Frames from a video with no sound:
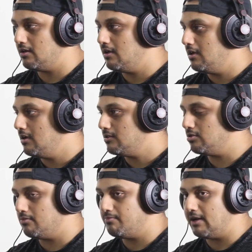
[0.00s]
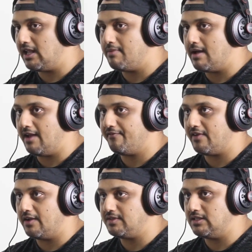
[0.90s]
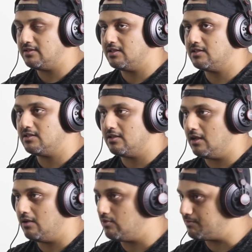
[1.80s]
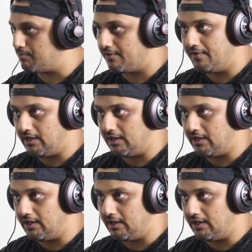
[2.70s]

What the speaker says: So Breaking Bad, 5 seasons, it was perfect.